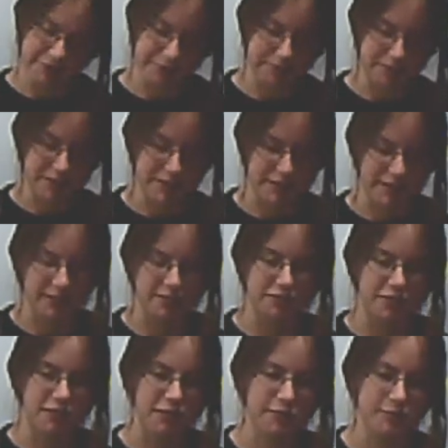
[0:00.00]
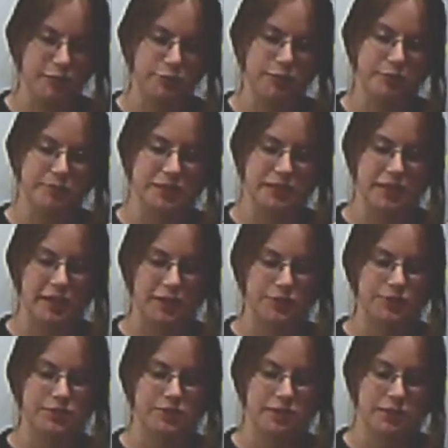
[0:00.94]
If it be not to come, it will be
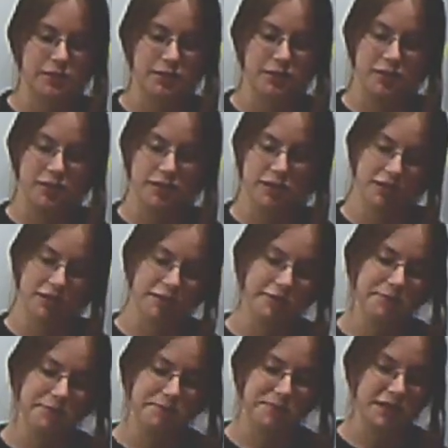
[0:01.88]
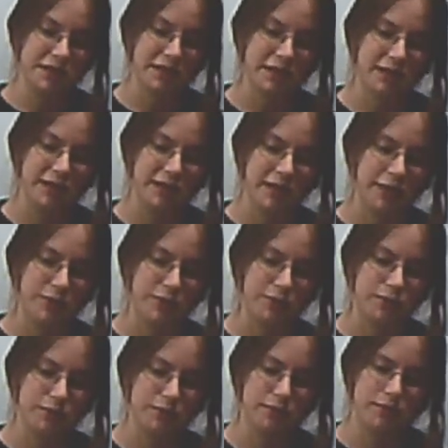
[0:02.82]
now. If it be not
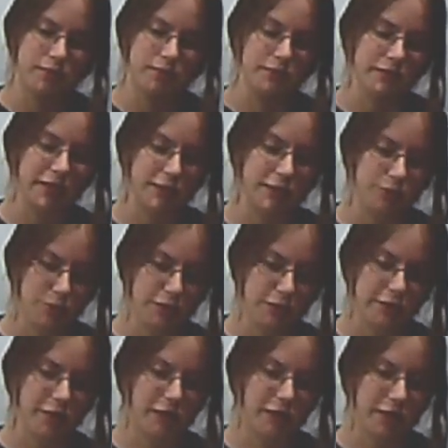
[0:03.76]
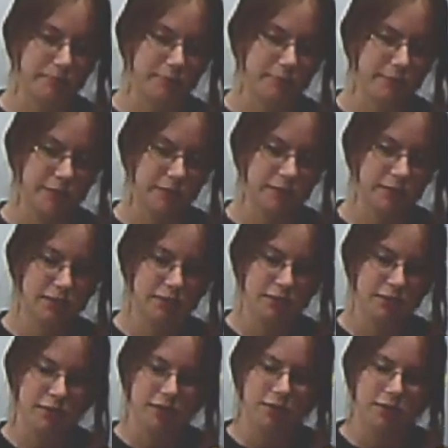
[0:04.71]
now, yet it will come.
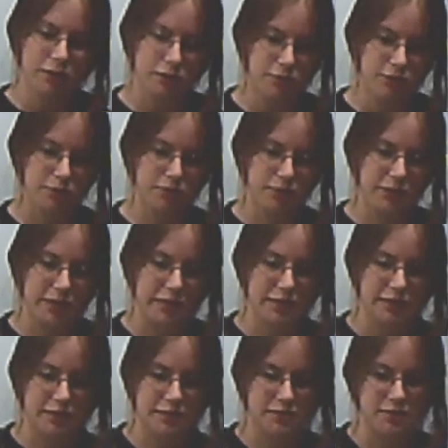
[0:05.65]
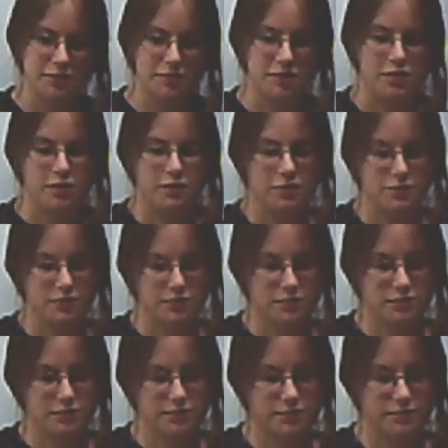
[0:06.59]
The readiness is all.
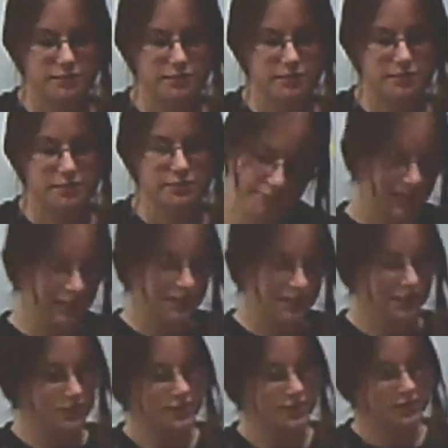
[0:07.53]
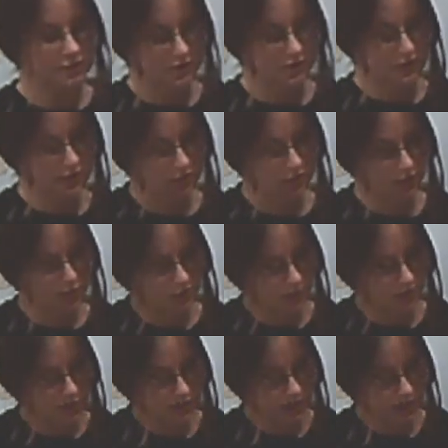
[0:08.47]
And that turns
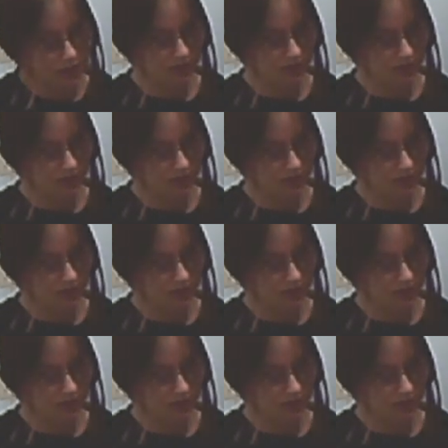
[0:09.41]
into...